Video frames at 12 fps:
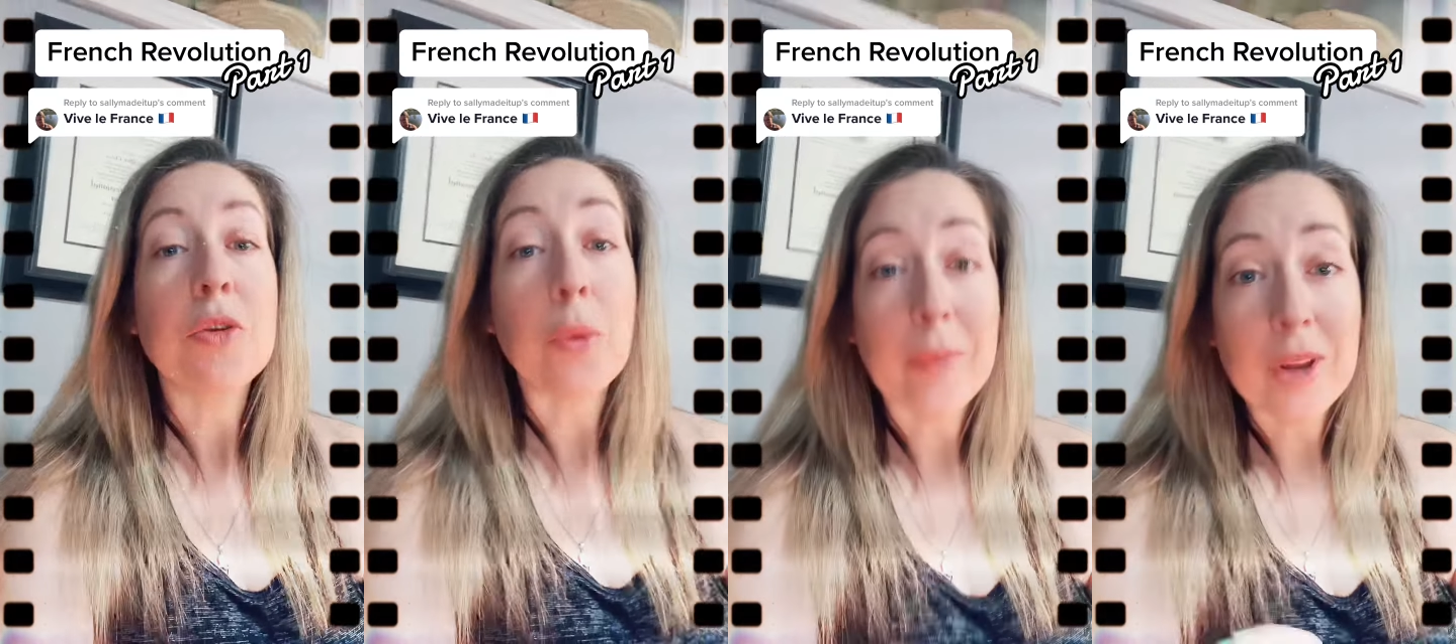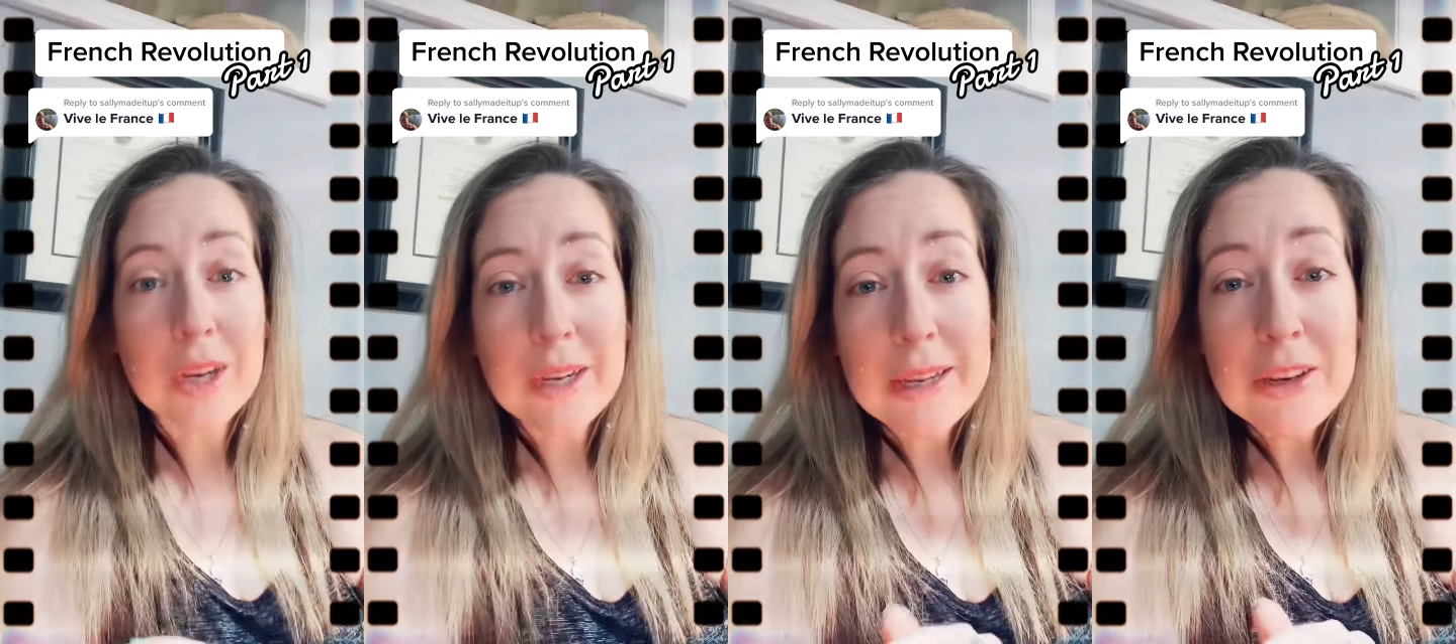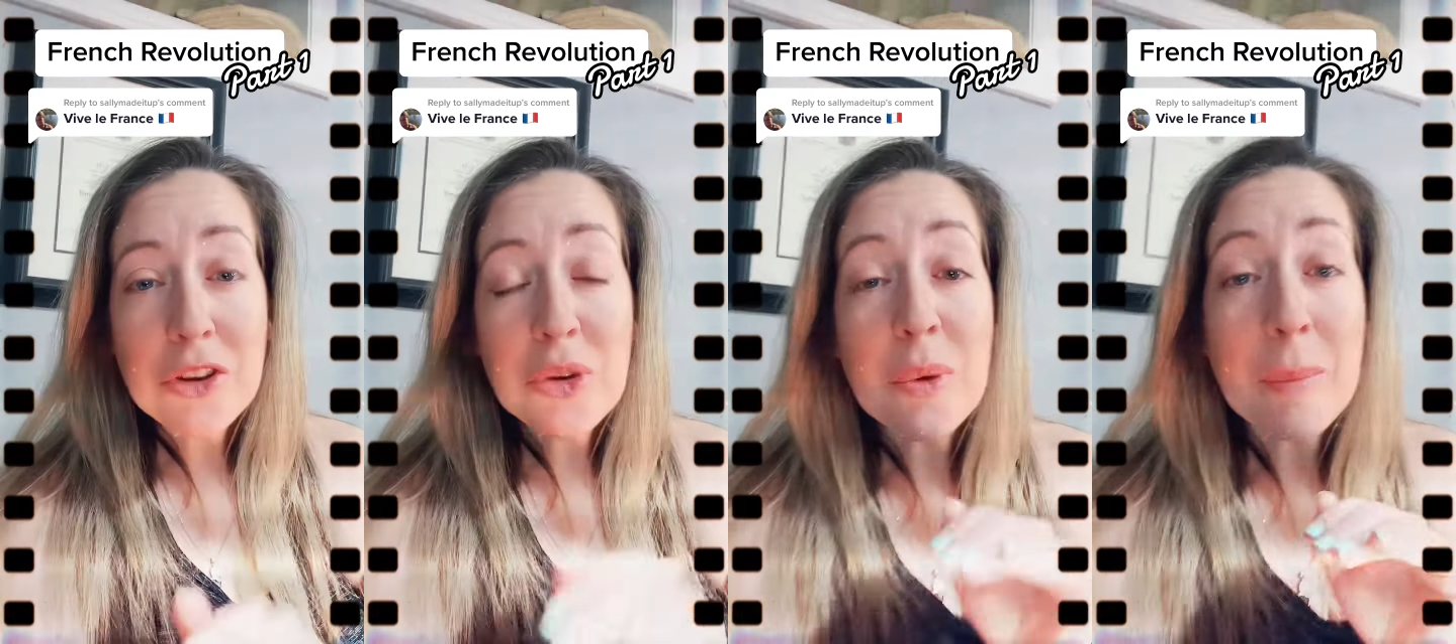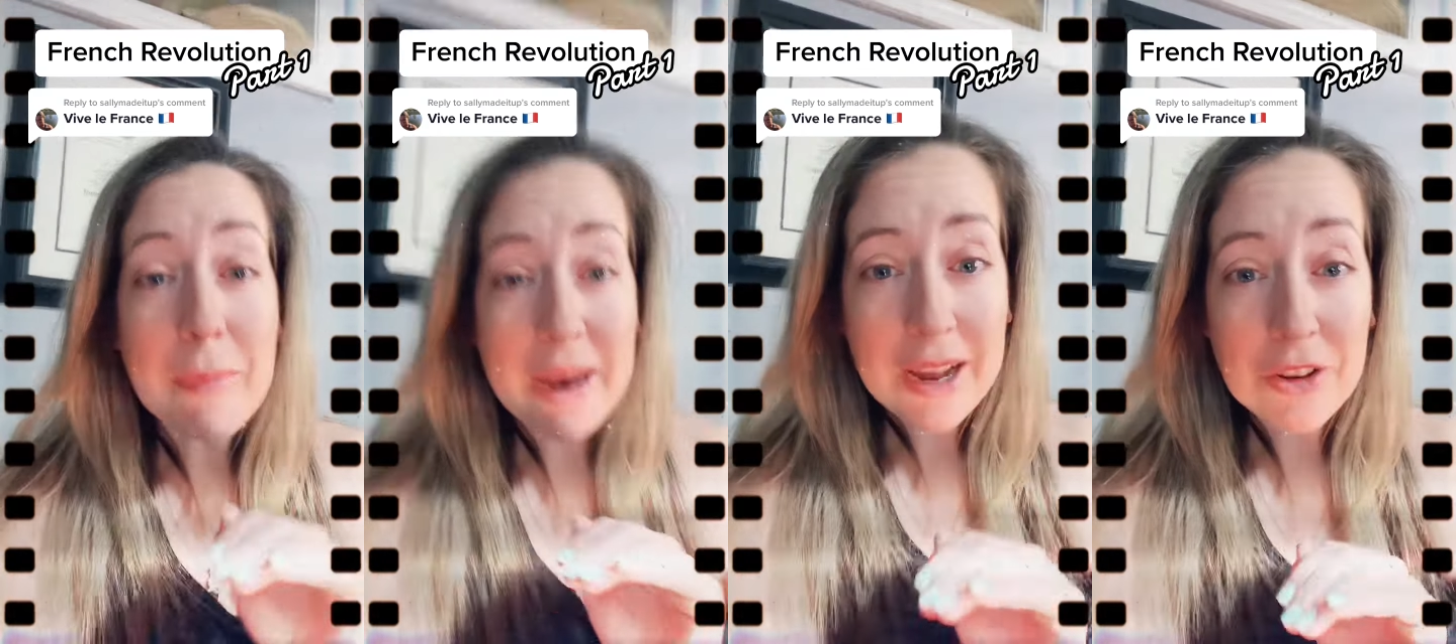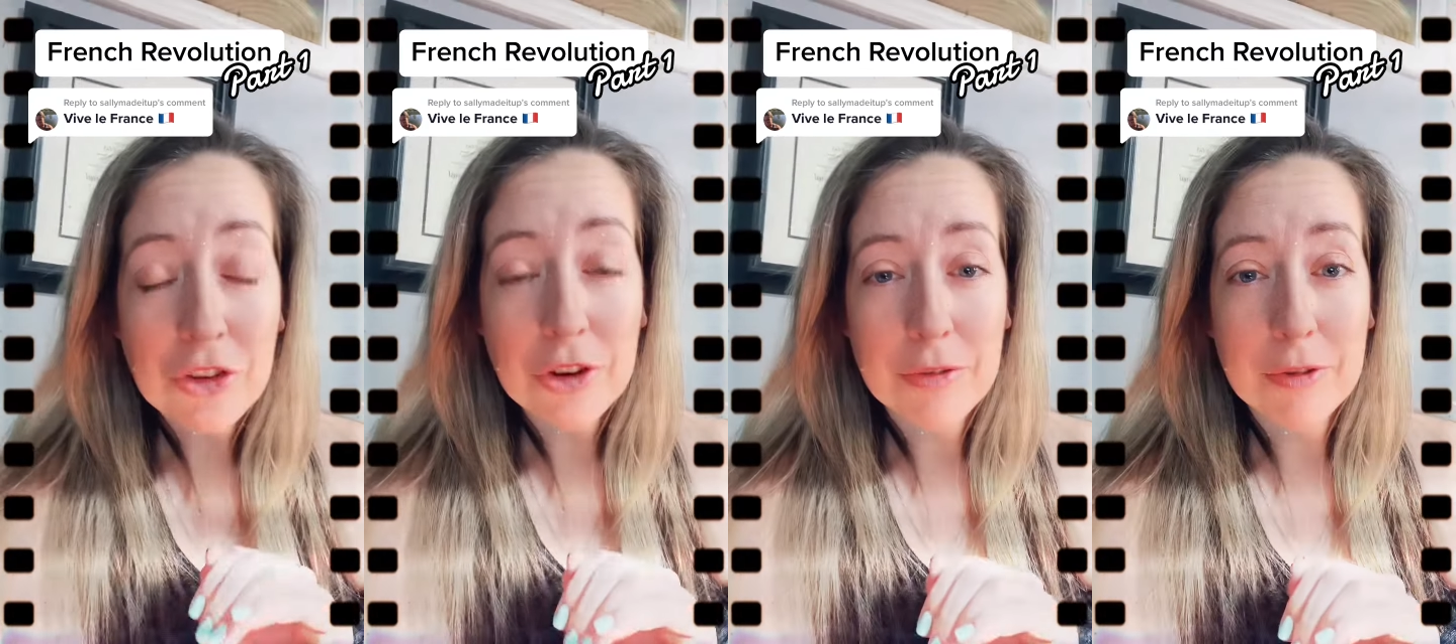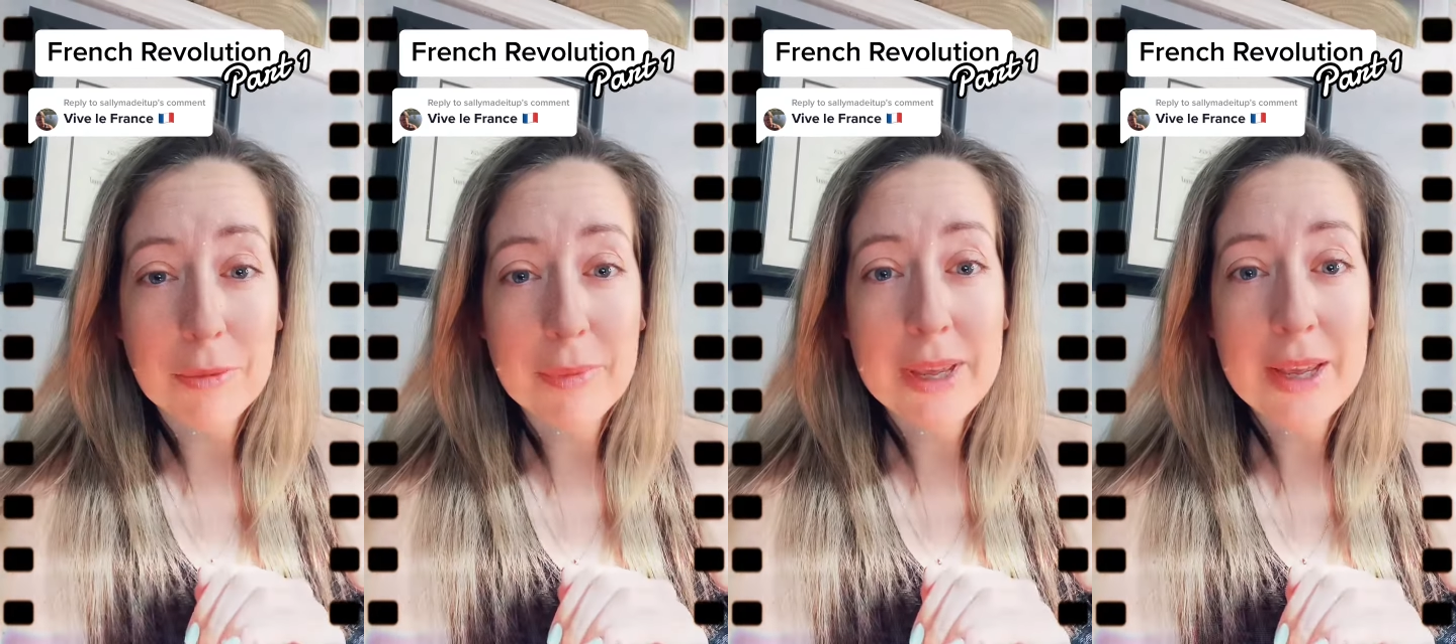So I'm gonna need you to imagine
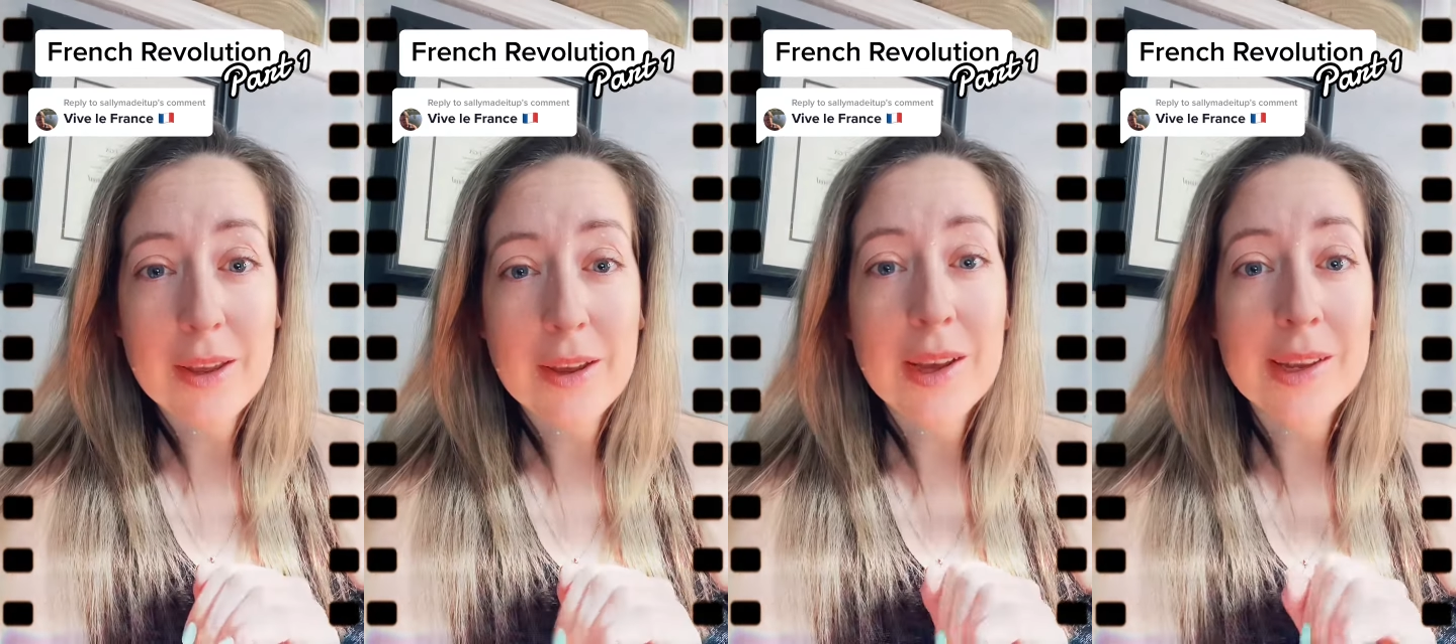for me